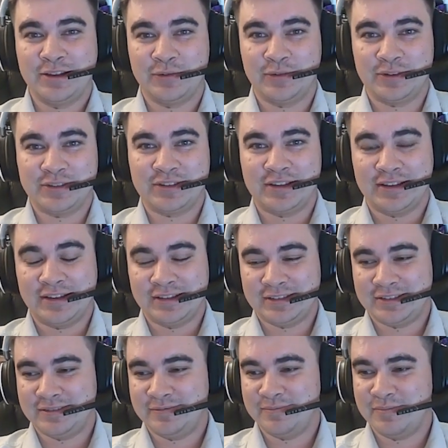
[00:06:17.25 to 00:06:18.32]
was
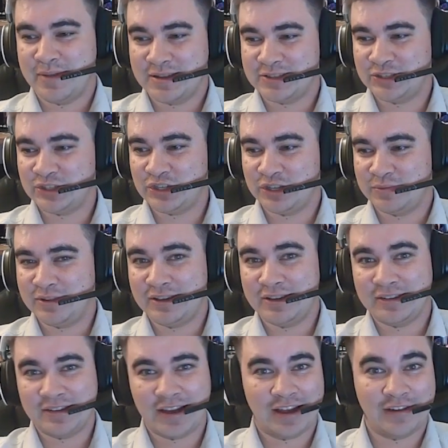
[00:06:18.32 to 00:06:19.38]
messaging
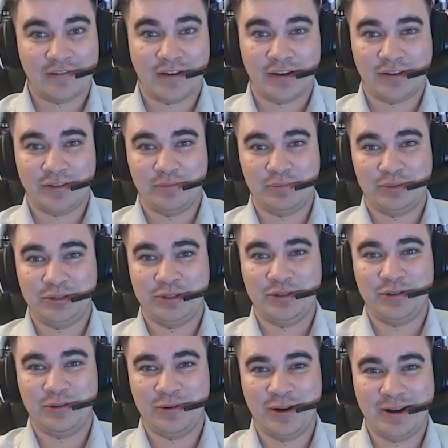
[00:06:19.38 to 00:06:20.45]
me kind of out of the
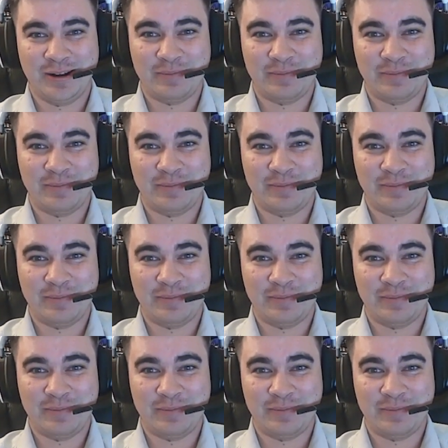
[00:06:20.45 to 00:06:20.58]
blue